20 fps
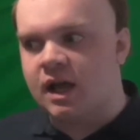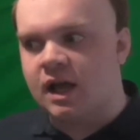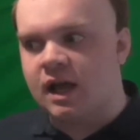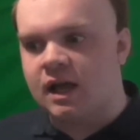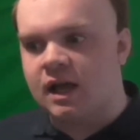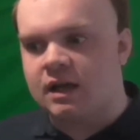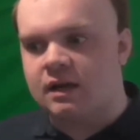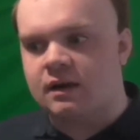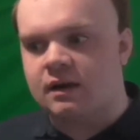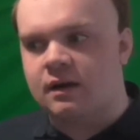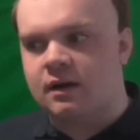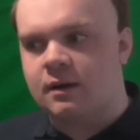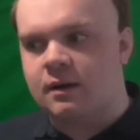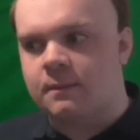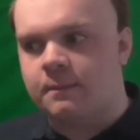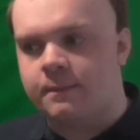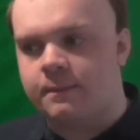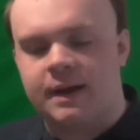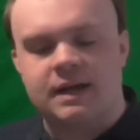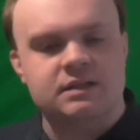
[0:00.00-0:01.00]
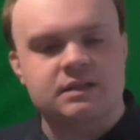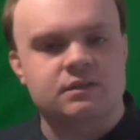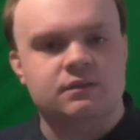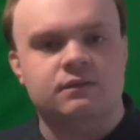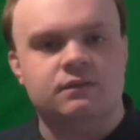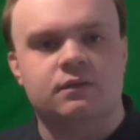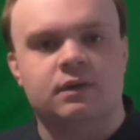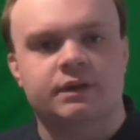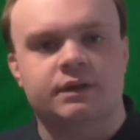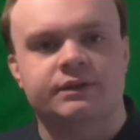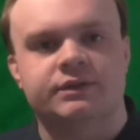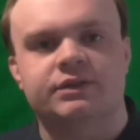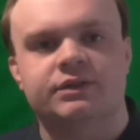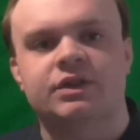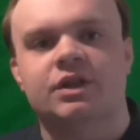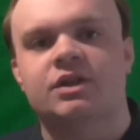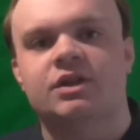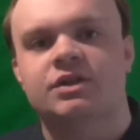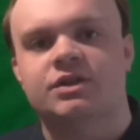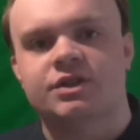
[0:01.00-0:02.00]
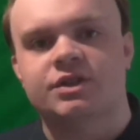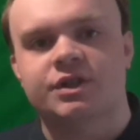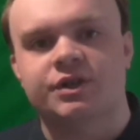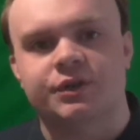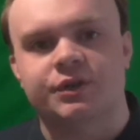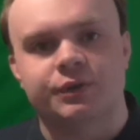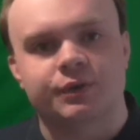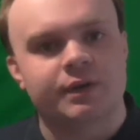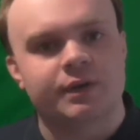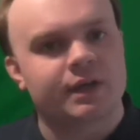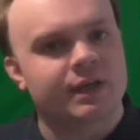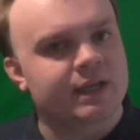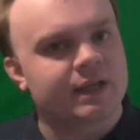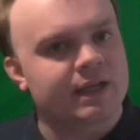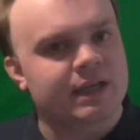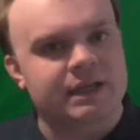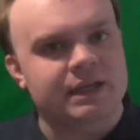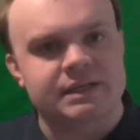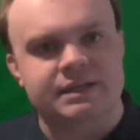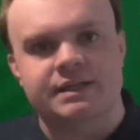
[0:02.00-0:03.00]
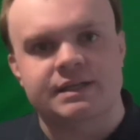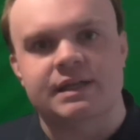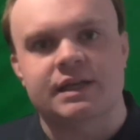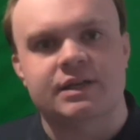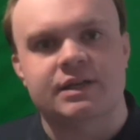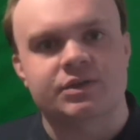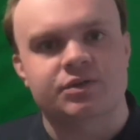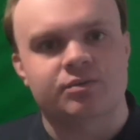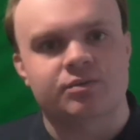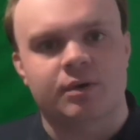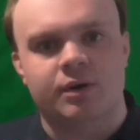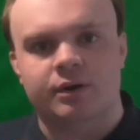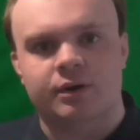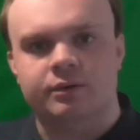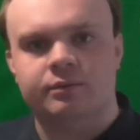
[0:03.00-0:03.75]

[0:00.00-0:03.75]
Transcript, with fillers: in Battlefront 2. Here's the intro.